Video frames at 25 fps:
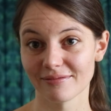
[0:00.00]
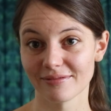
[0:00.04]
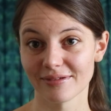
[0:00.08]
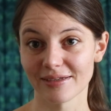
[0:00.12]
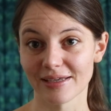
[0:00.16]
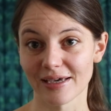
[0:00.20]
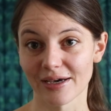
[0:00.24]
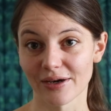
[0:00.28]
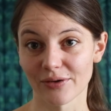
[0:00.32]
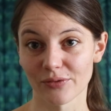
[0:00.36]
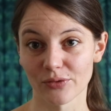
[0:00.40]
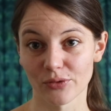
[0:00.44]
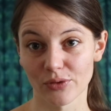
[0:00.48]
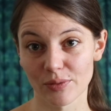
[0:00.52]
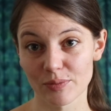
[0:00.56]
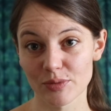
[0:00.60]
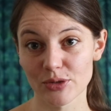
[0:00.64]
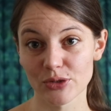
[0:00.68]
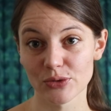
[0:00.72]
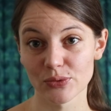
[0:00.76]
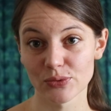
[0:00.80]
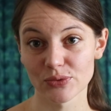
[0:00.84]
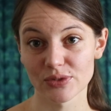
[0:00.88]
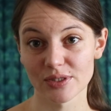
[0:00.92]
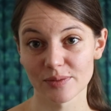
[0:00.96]
or
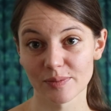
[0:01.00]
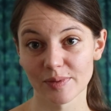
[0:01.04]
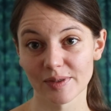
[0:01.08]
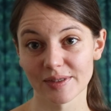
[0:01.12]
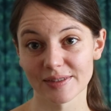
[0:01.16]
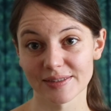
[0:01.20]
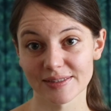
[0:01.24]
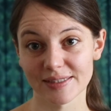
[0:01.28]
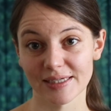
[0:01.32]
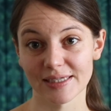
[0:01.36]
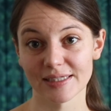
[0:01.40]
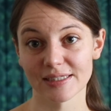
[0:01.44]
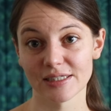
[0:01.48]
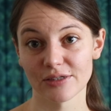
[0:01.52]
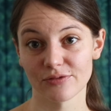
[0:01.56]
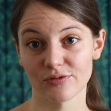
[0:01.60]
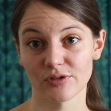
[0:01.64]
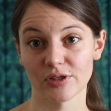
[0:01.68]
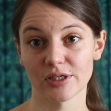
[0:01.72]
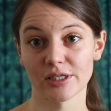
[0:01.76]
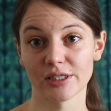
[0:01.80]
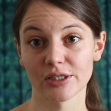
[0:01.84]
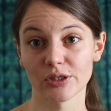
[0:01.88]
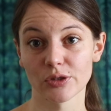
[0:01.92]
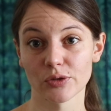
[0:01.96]
reproducible and
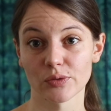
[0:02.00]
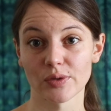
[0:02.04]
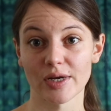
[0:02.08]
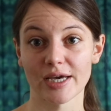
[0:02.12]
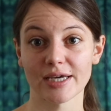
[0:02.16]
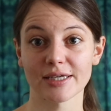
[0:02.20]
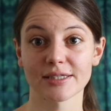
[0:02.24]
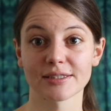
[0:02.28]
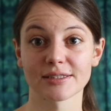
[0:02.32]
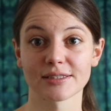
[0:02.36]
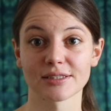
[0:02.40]
scientifically correct,